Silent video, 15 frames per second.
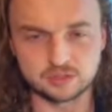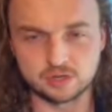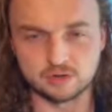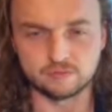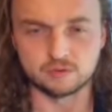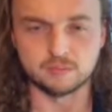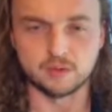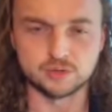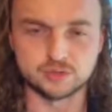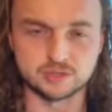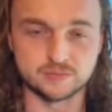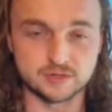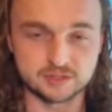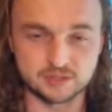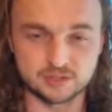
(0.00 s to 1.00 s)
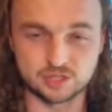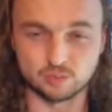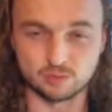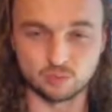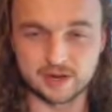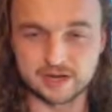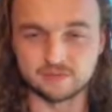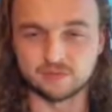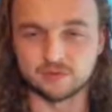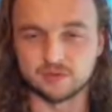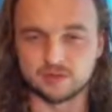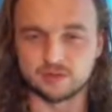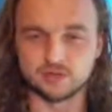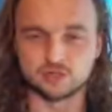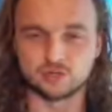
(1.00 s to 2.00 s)
you know for most of us until we're waiting
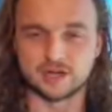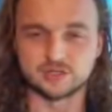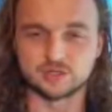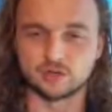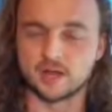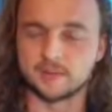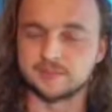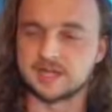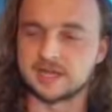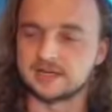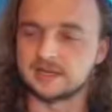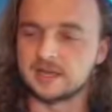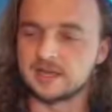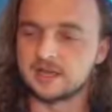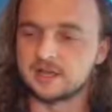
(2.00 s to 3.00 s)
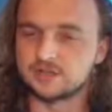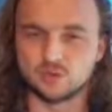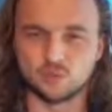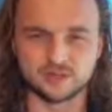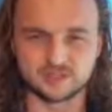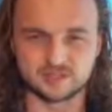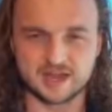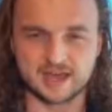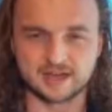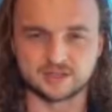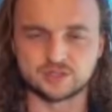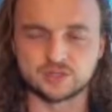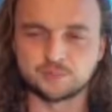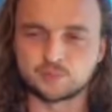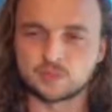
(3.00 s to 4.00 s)
for the the Trezor update. So what's
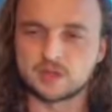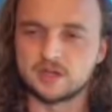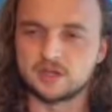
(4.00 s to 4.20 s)
next?